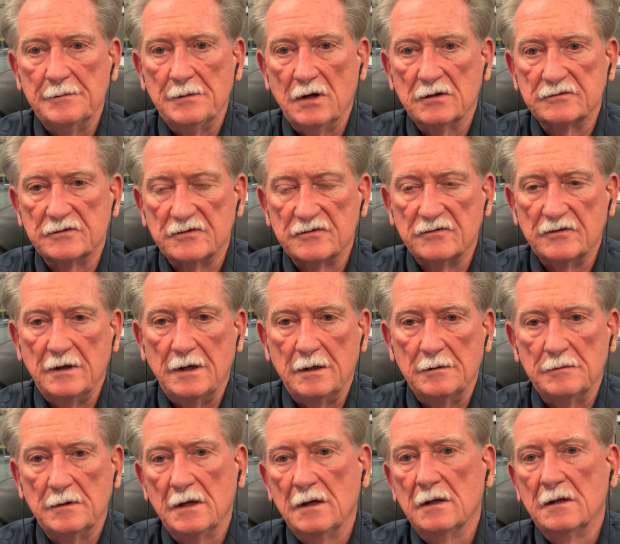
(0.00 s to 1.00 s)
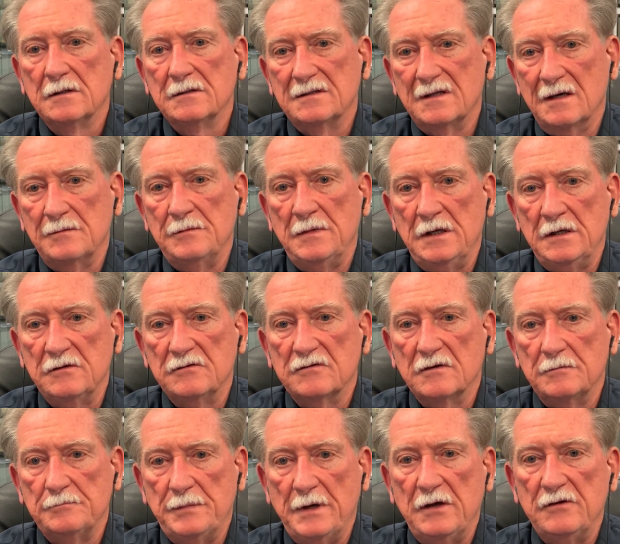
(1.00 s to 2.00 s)
out the same. That means
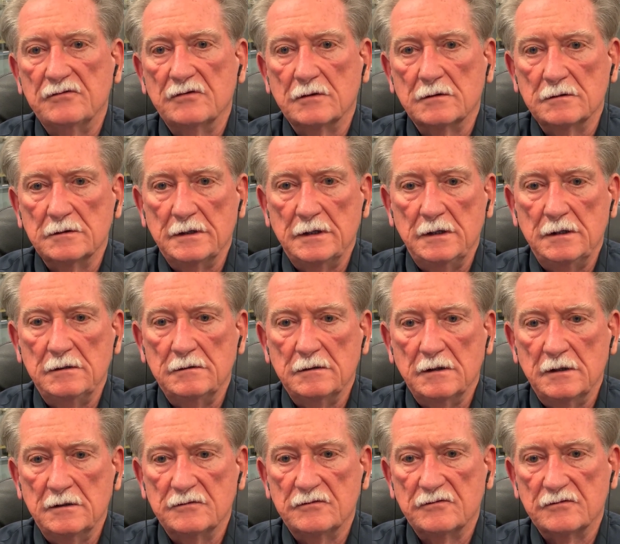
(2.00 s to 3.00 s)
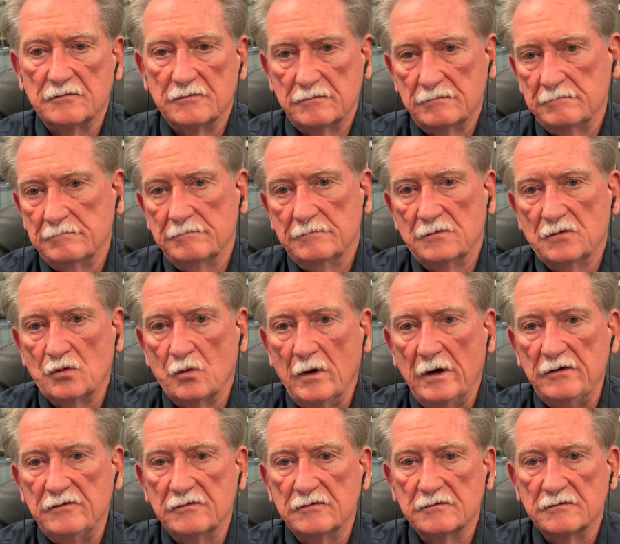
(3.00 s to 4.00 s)
that basically it's
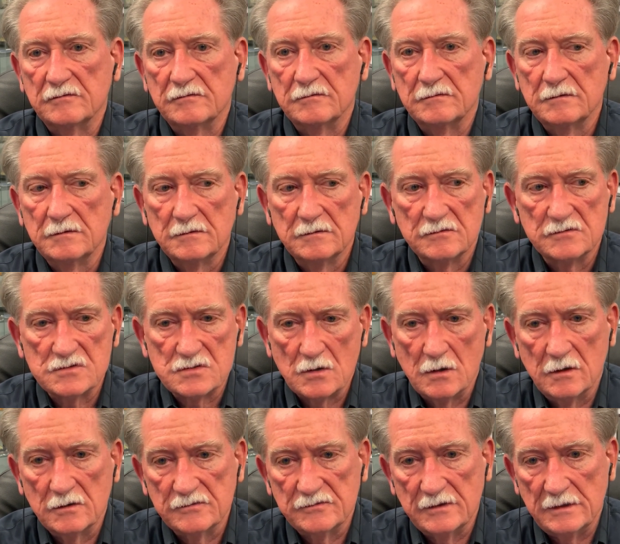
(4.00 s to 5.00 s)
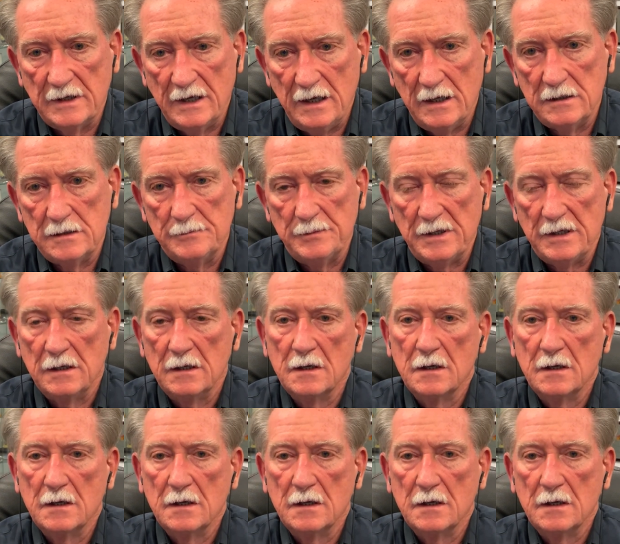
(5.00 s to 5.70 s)
twice as strong as it had to be.